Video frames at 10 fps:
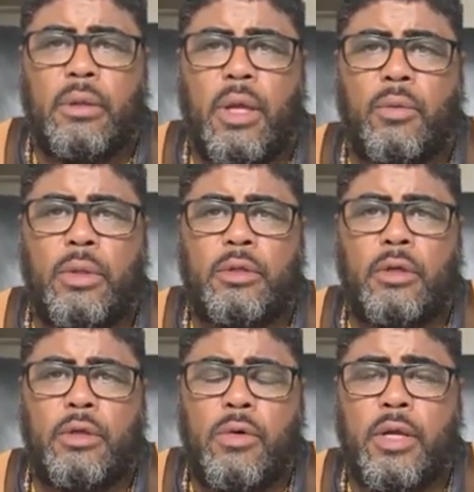And what they're
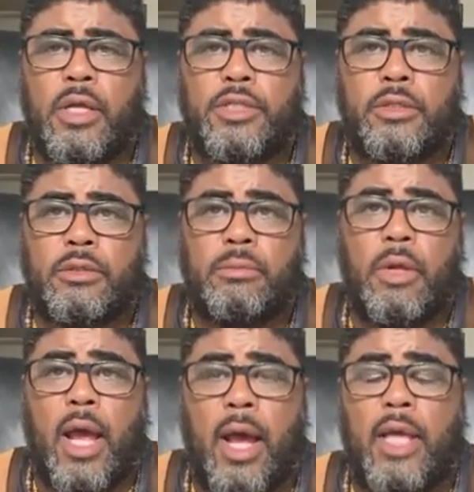doing is,
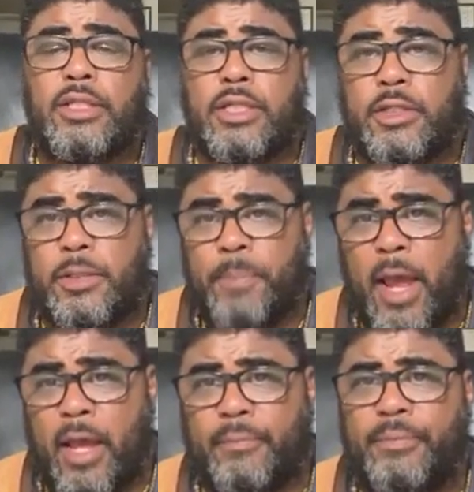I
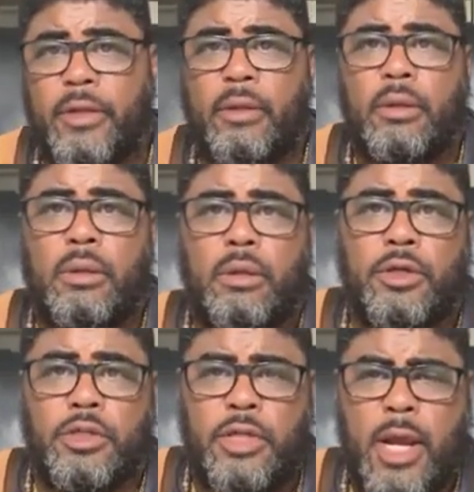suspect,
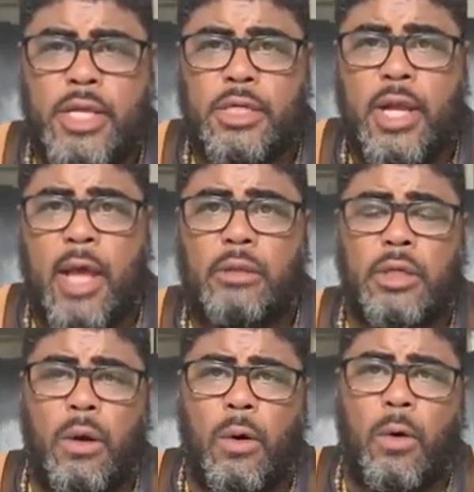they're changing out
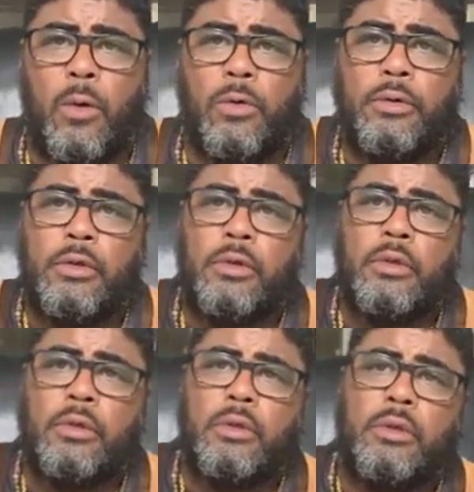the old
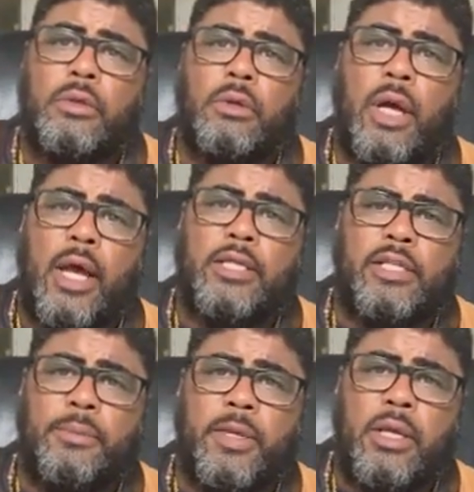
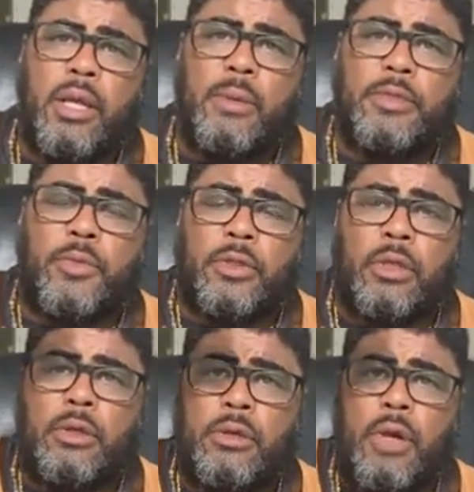ICBMs with
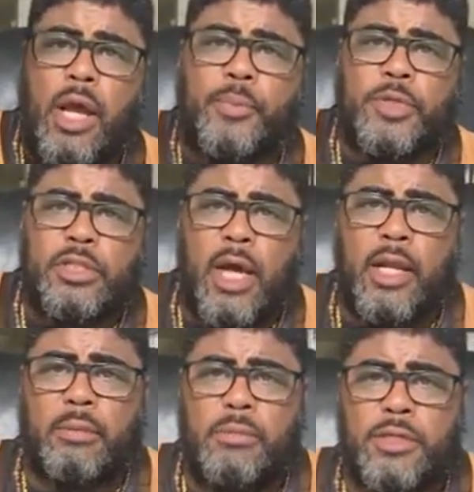the new
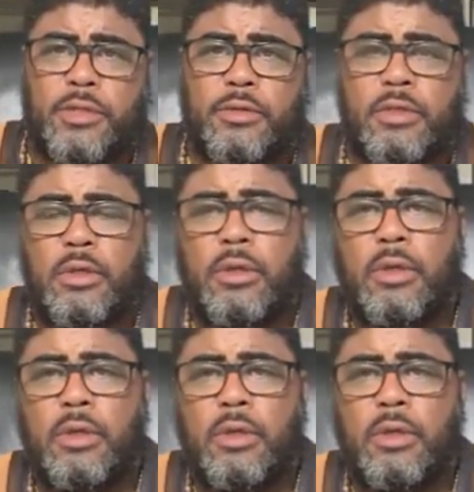hypersonic missiles.